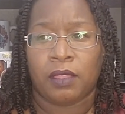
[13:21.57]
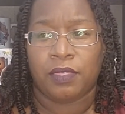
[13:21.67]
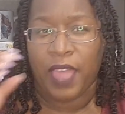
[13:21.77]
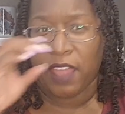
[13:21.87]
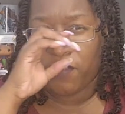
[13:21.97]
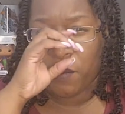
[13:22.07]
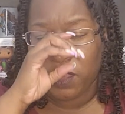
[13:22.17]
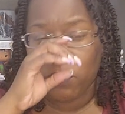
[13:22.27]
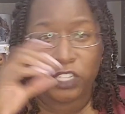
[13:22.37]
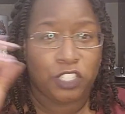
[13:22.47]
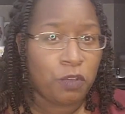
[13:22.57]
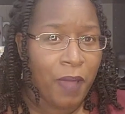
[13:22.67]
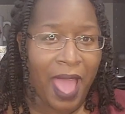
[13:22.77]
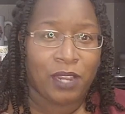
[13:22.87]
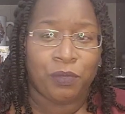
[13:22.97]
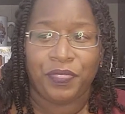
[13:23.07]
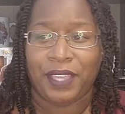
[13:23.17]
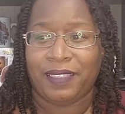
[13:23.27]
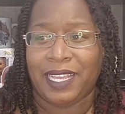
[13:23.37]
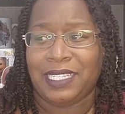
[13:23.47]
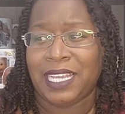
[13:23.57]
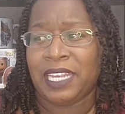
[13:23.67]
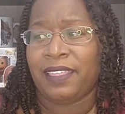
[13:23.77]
that from the original, but I don't think they did.